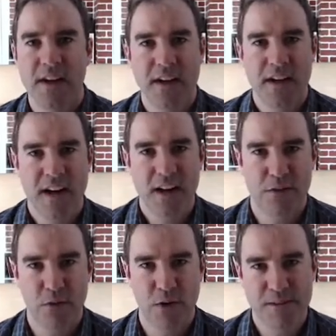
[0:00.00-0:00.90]
Hello
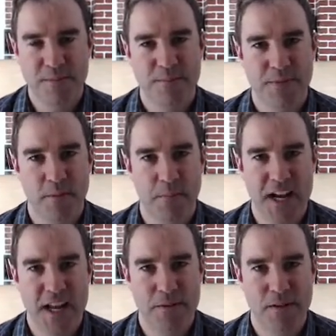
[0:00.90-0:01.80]
everyone, my
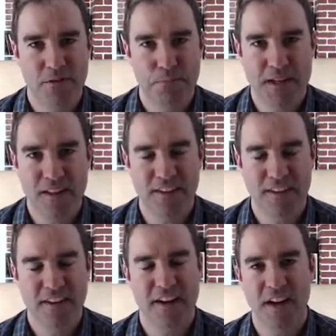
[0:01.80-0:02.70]
name is
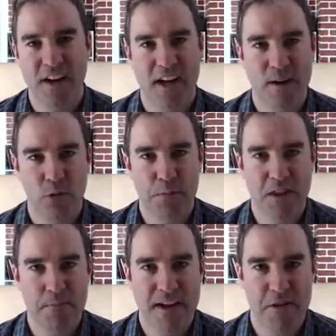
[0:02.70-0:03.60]
Peter and I will be the
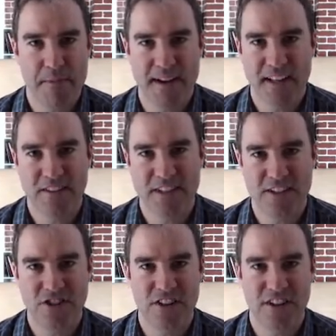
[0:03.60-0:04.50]
mathematics
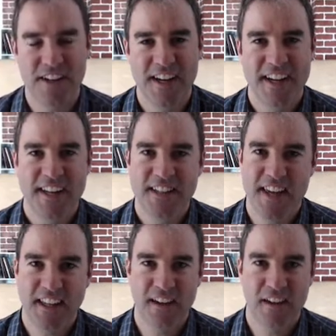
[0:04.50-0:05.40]
teacher
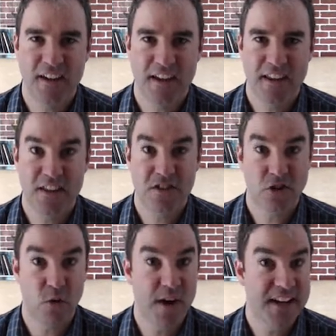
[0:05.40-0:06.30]
taking this
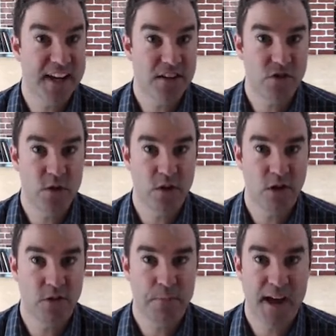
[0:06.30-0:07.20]
grade 8 unit
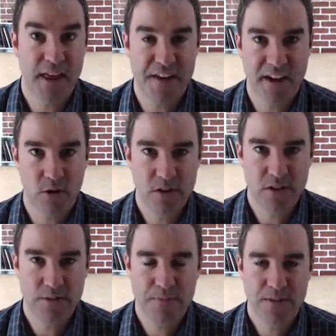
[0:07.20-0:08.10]
on
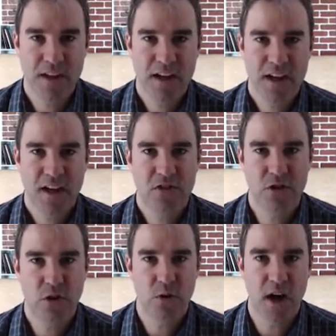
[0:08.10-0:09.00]
Pythagoras. So